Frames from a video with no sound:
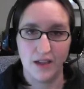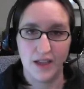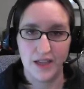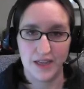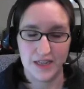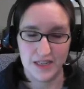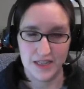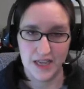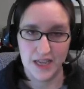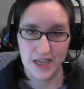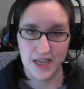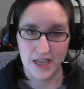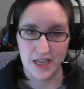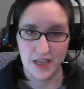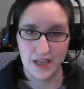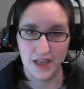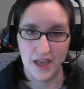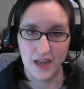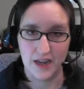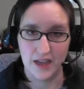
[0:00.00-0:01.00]
and
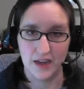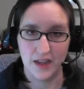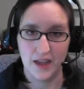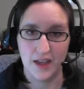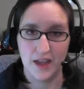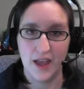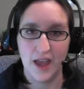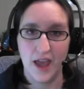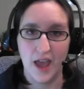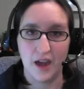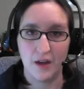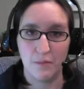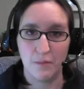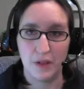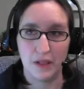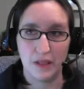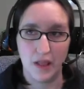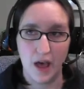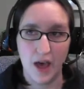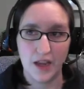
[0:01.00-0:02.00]
ti in it, and
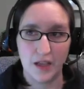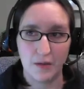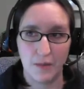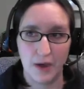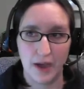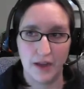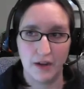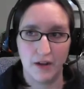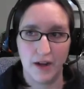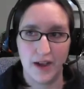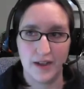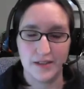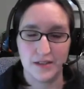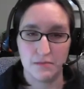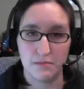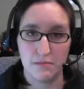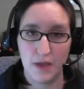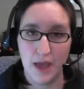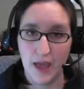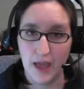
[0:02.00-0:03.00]
melodic minor has
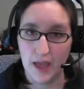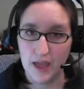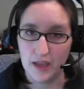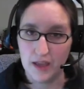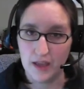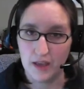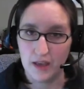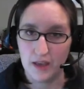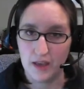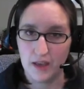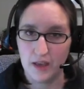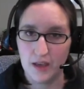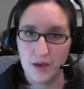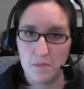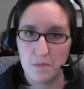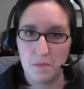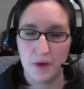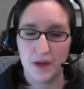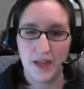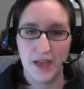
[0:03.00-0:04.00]
me,
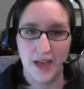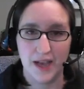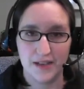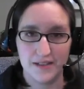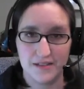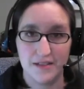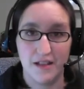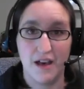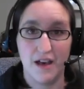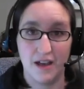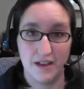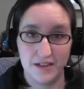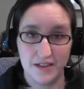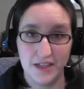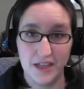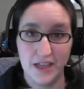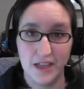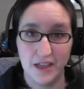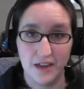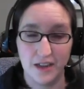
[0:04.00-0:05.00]
but it has la and
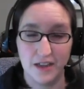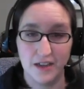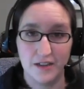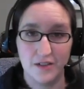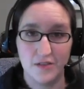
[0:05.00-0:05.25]
ti in it.